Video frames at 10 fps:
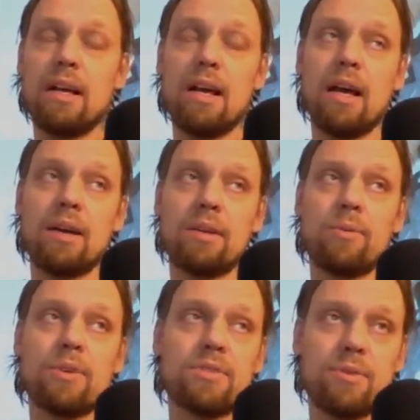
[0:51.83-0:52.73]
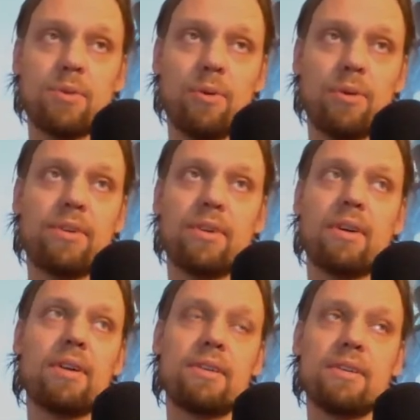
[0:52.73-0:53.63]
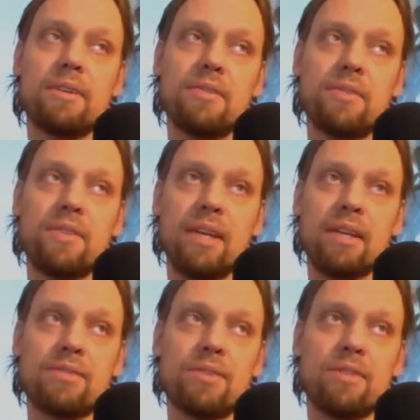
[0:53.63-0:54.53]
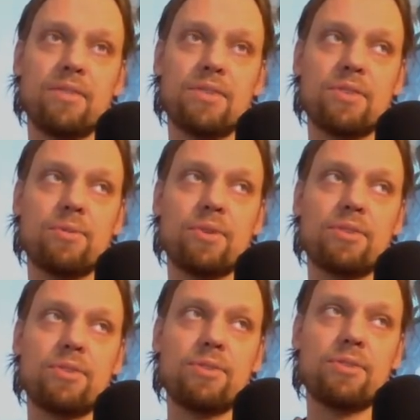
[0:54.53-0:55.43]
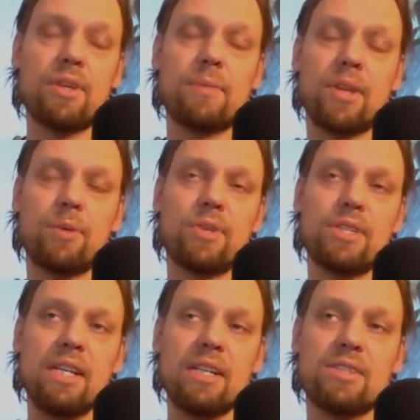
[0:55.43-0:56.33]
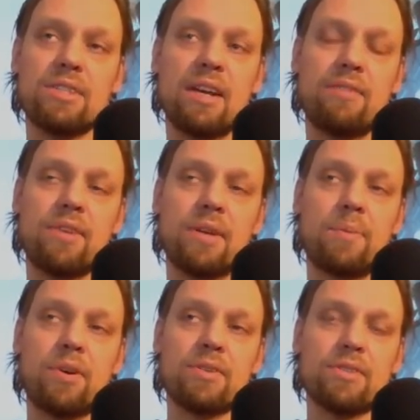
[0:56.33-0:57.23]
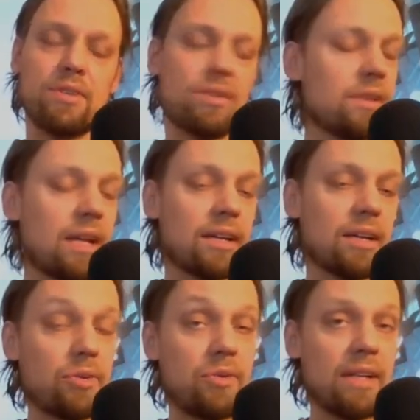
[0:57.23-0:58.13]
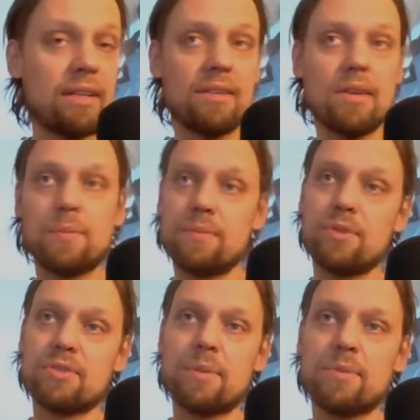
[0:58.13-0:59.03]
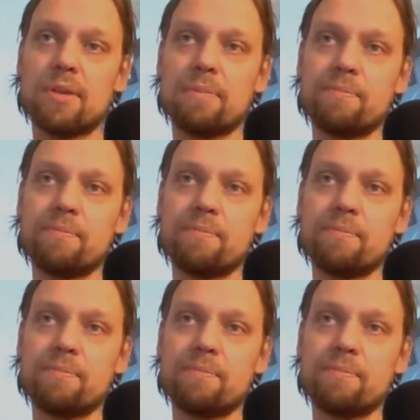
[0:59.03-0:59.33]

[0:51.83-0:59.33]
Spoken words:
And once you order the service, you want to do something with each and every person, like creating them or something.